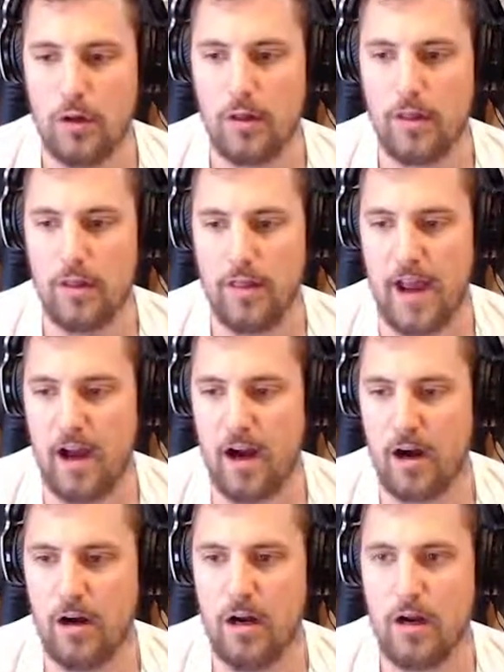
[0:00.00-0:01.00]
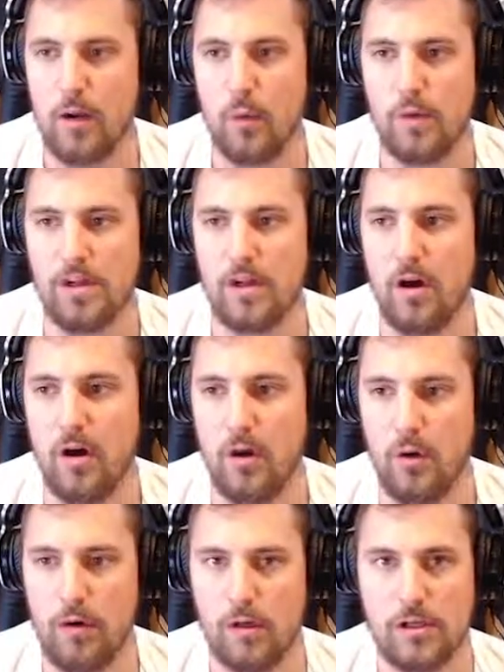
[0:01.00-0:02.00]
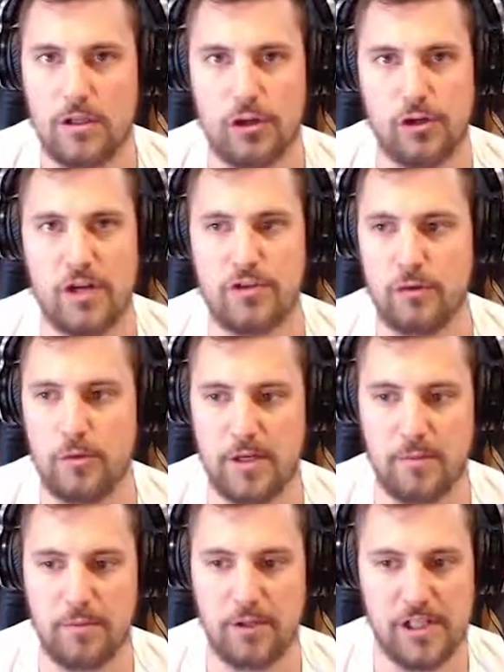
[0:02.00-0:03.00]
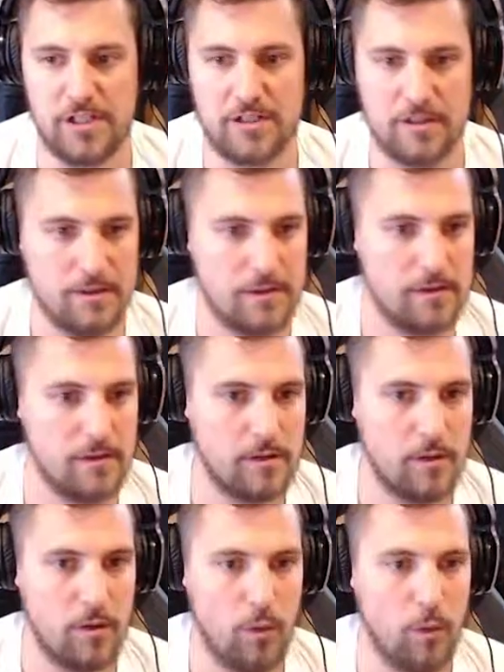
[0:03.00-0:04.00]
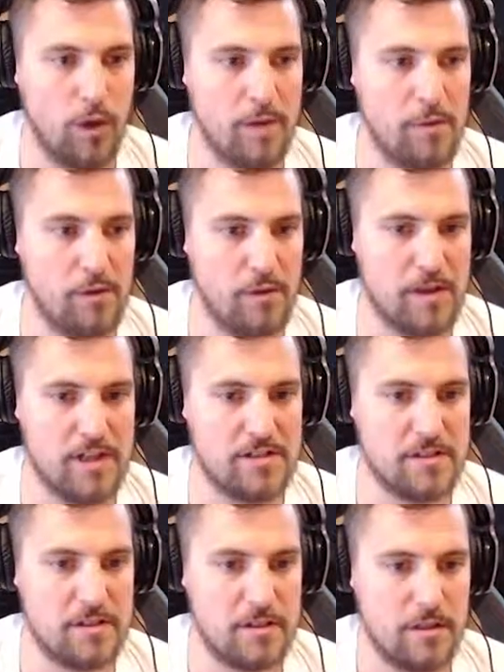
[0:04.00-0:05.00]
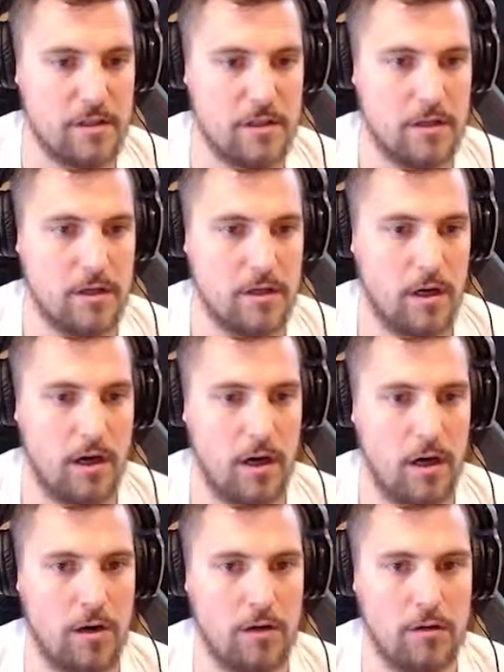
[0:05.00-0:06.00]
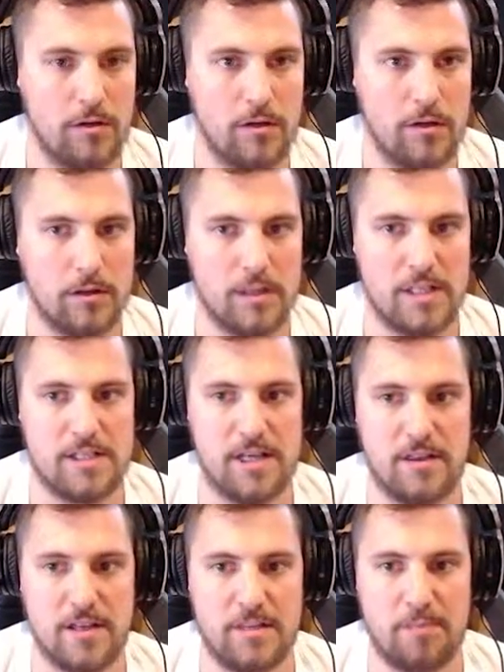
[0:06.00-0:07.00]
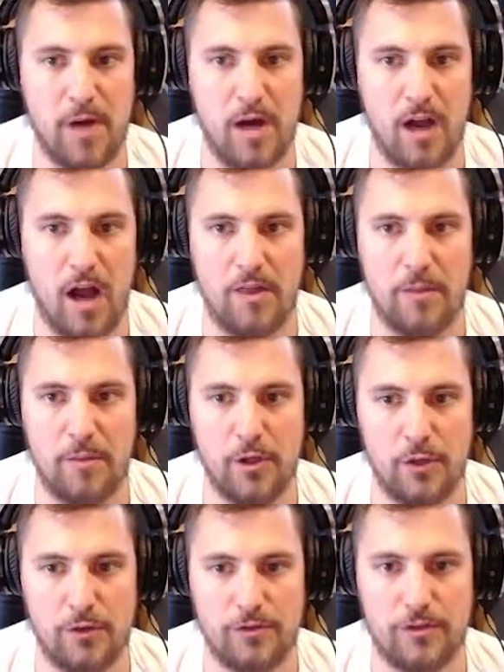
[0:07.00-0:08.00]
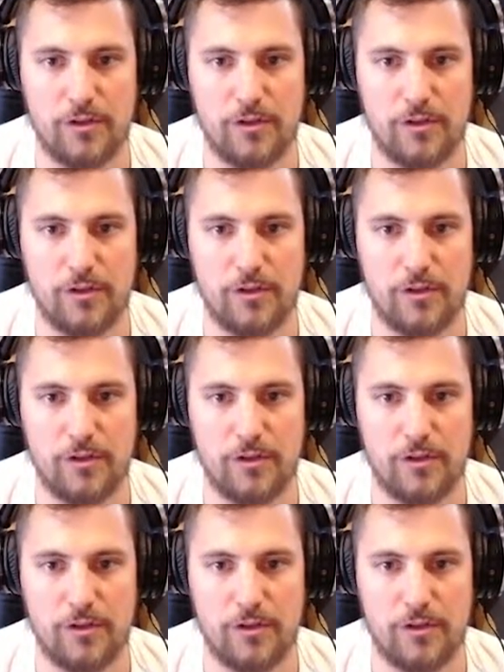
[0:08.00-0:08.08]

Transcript: There we go. Treasure room complete. What about this? Uh-oh. Let's get this bug on the move.